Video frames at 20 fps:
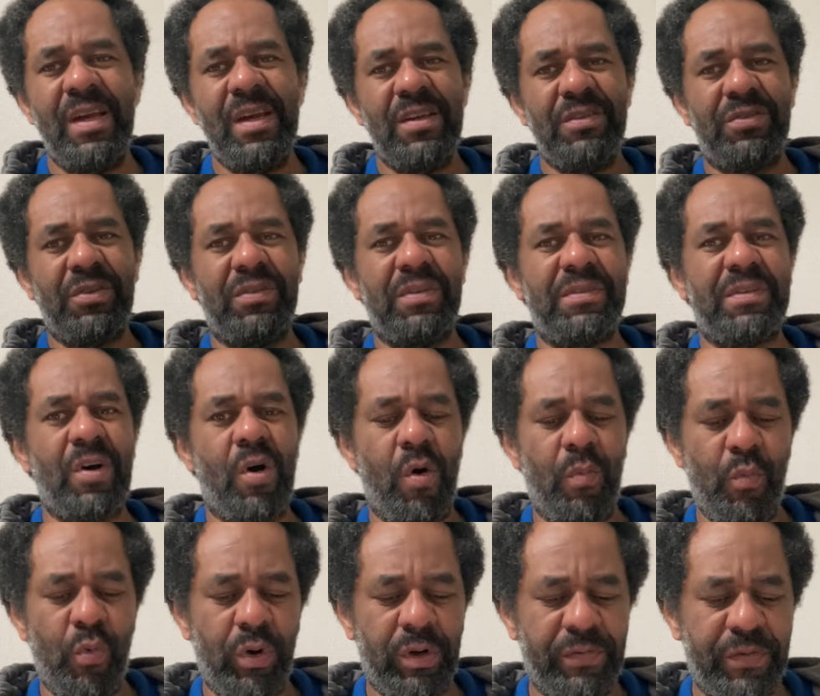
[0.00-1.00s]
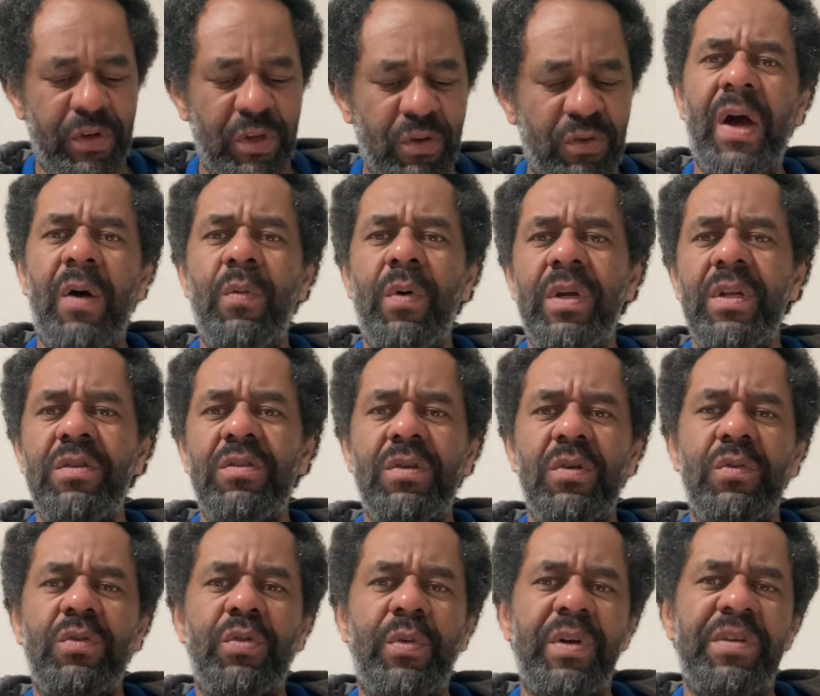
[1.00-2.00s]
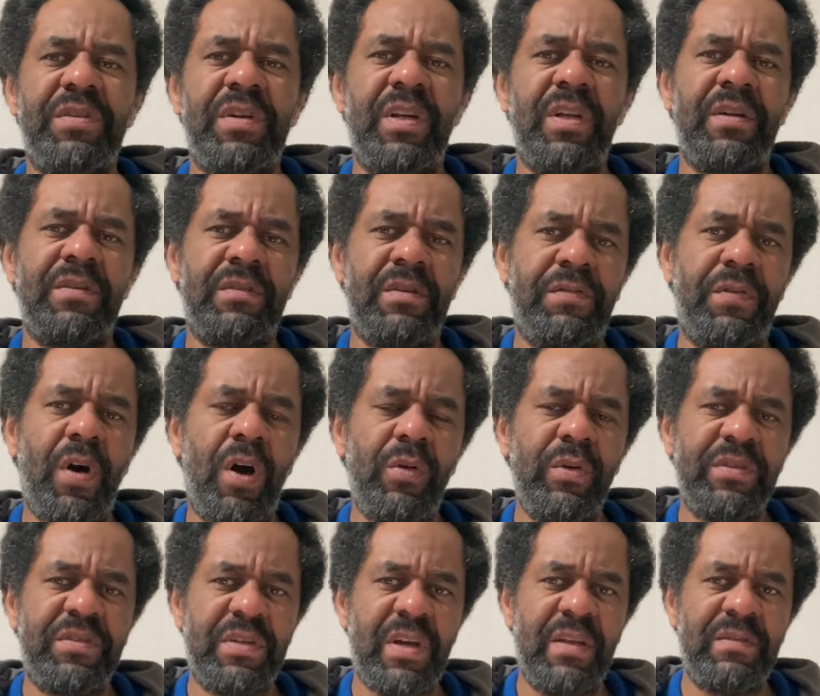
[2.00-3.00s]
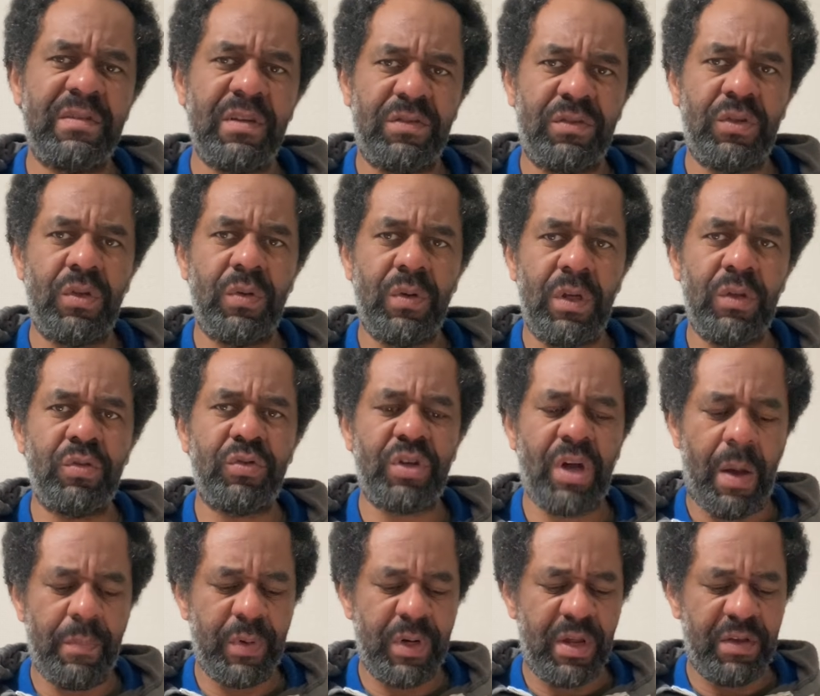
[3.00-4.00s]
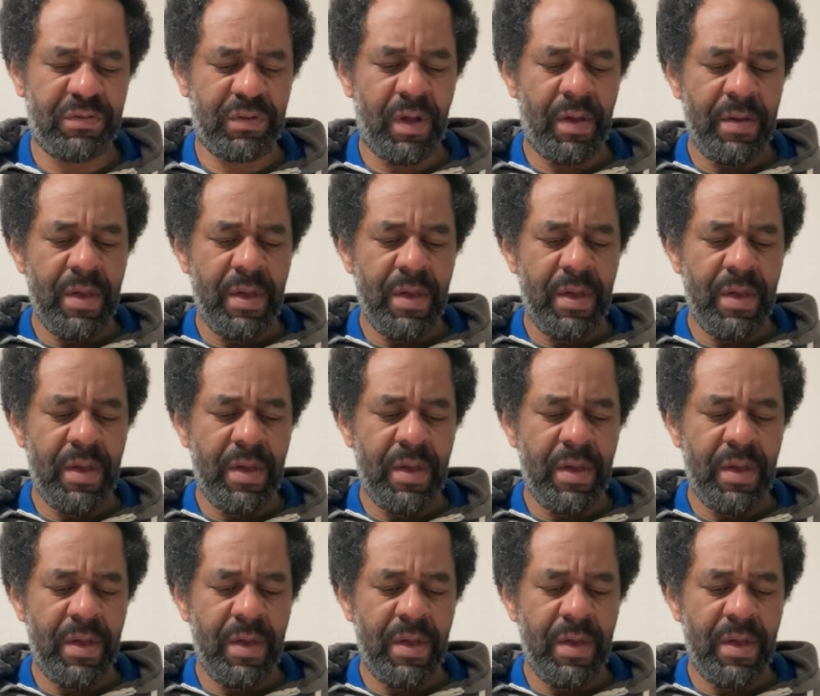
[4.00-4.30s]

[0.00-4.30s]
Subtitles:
So this is a homework for you. I wanted to translate the following sentence into Japanese.